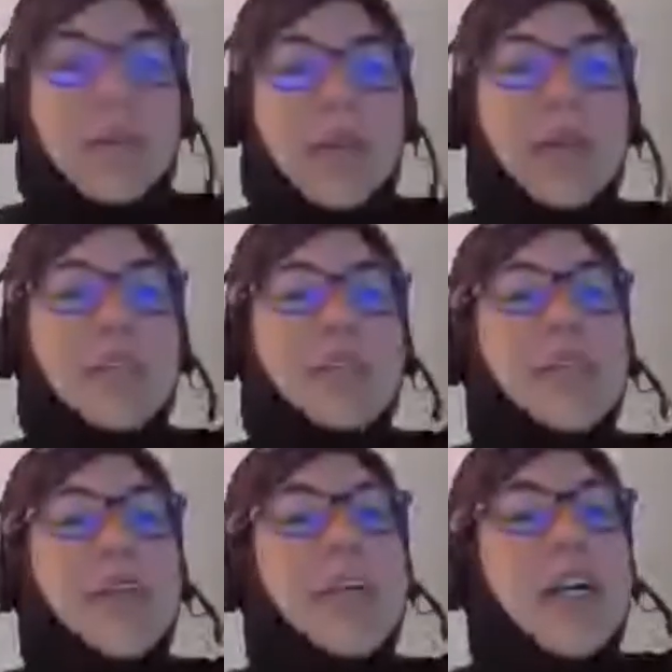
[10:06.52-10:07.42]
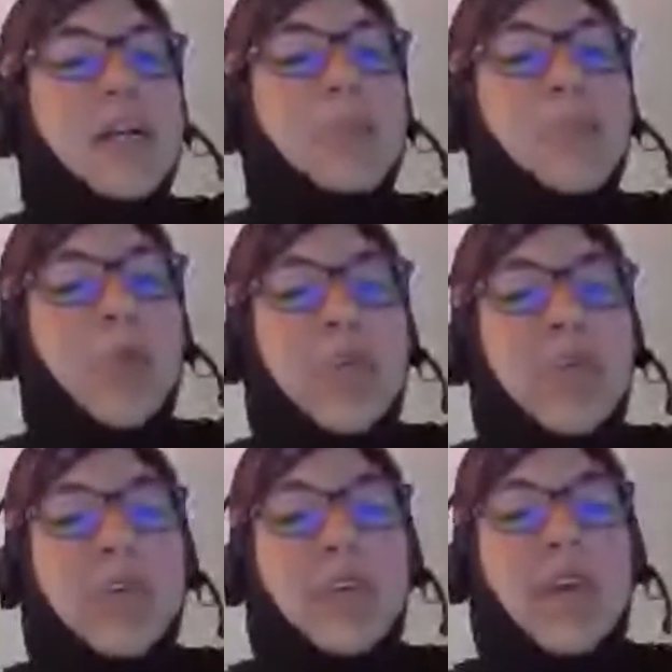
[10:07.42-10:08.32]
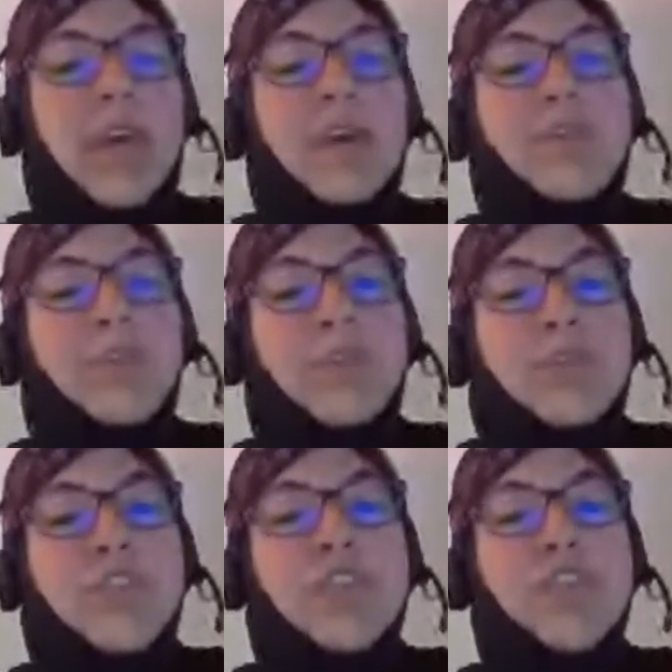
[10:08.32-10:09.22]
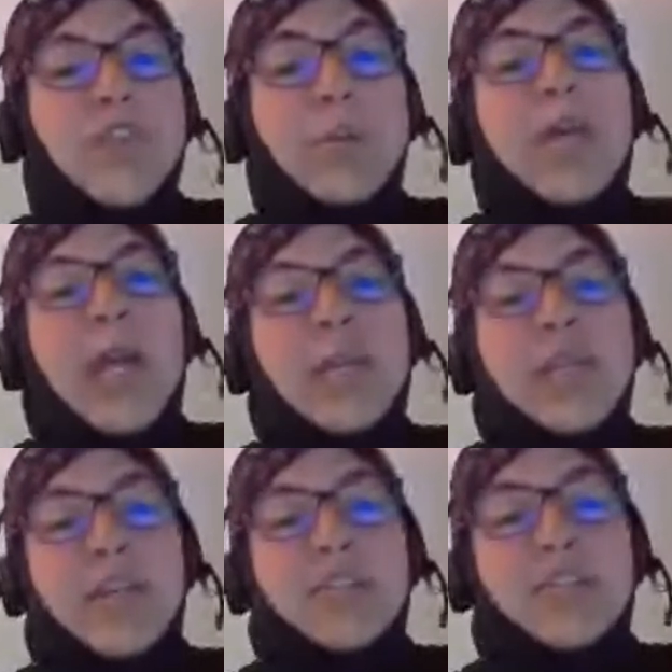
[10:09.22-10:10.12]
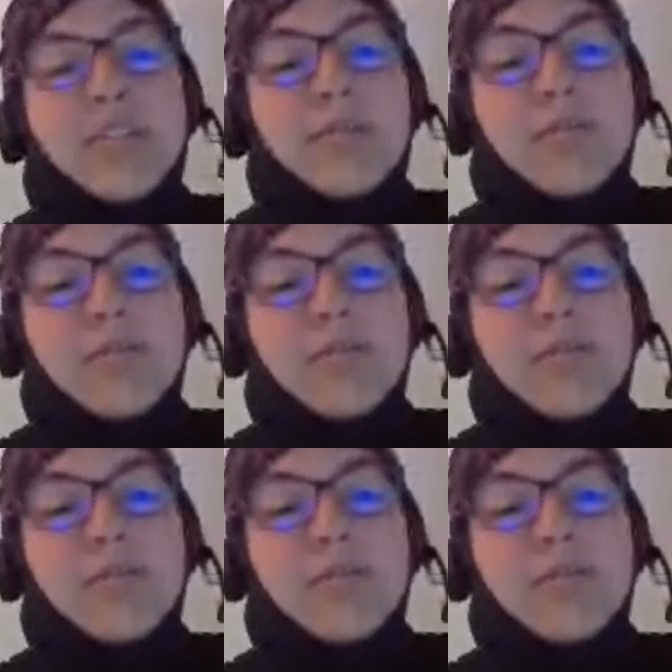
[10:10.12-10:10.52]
In this diagram, we have the Service Fabric architecture.